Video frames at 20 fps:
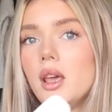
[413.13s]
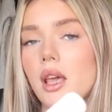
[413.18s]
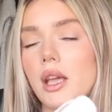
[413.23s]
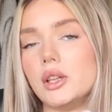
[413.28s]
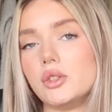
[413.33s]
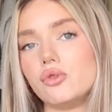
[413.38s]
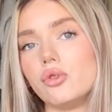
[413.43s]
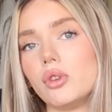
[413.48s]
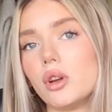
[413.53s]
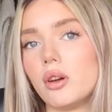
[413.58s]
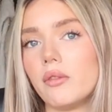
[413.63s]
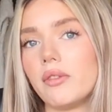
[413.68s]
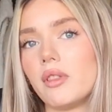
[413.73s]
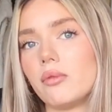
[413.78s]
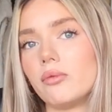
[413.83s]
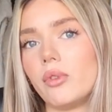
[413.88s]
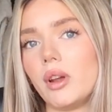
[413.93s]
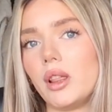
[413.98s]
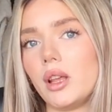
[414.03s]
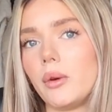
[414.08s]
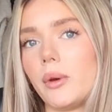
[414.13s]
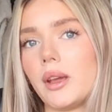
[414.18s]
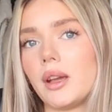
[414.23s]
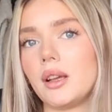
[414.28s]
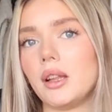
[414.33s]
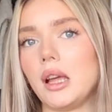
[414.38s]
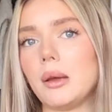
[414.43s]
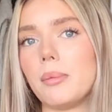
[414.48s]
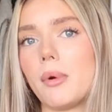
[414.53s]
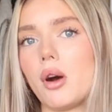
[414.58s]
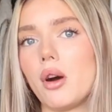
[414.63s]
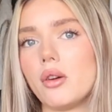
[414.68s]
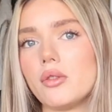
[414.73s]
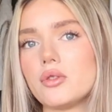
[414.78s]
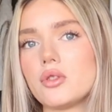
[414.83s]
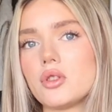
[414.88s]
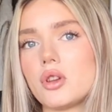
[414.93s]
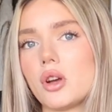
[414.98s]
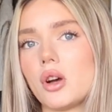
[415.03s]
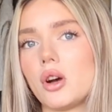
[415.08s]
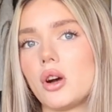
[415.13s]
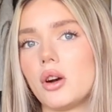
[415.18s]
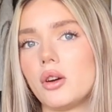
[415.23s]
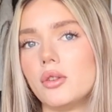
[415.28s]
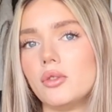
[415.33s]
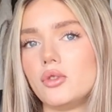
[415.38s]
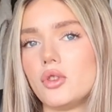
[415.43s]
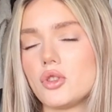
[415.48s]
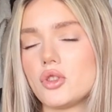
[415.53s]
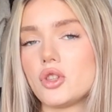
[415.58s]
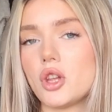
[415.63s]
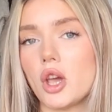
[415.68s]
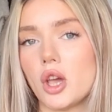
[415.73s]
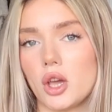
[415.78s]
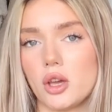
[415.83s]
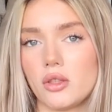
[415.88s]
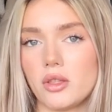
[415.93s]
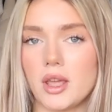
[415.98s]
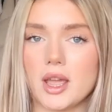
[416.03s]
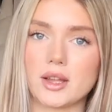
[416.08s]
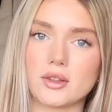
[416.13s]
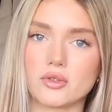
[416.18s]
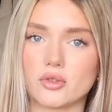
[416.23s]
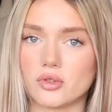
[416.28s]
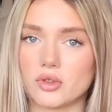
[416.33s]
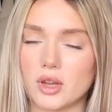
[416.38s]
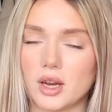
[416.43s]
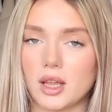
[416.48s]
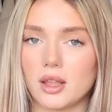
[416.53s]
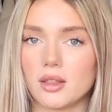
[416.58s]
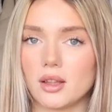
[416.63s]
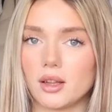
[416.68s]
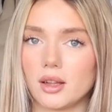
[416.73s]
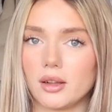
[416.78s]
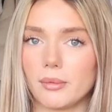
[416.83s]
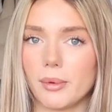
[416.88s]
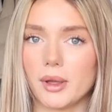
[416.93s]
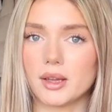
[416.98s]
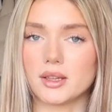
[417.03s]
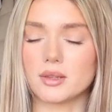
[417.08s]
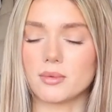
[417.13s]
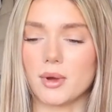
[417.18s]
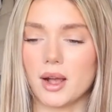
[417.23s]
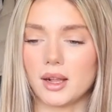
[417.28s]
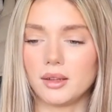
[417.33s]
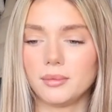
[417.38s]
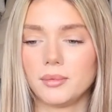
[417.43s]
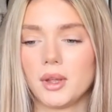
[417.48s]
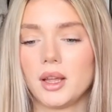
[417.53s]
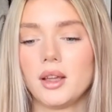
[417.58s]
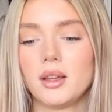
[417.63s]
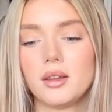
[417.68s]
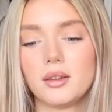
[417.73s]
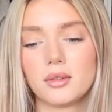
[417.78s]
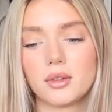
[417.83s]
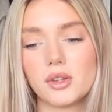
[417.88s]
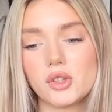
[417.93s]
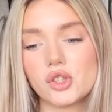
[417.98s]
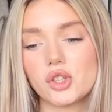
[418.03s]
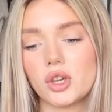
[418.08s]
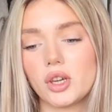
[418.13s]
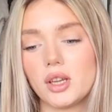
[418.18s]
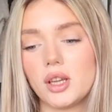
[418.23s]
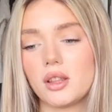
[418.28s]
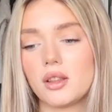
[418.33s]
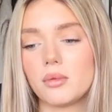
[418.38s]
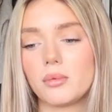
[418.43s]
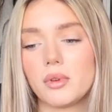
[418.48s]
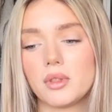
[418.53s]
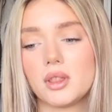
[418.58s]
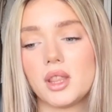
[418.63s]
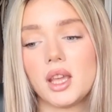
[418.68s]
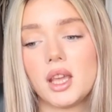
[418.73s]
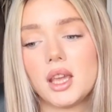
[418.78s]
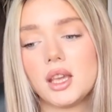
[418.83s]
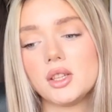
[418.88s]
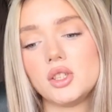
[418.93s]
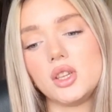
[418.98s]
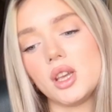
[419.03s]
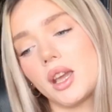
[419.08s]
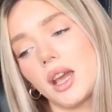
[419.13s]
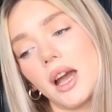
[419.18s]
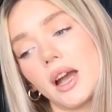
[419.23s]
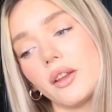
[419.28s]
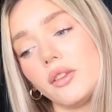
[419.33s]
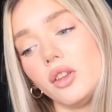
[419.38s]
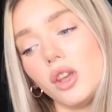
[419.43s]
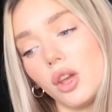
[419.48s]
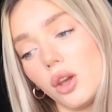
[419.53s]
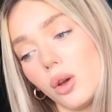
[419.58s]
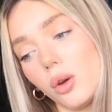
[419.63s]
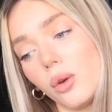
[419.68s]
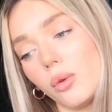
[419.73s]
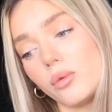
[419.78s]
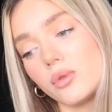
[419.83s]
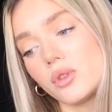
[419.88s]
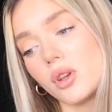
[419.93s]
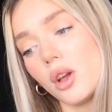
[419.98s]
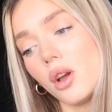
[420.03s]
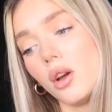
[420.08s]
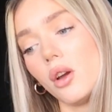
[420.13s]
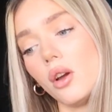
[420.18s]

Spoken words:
is run over them really quickly, but also just turn the ends underneath a little bit as well. I'm going to show you that with these you can use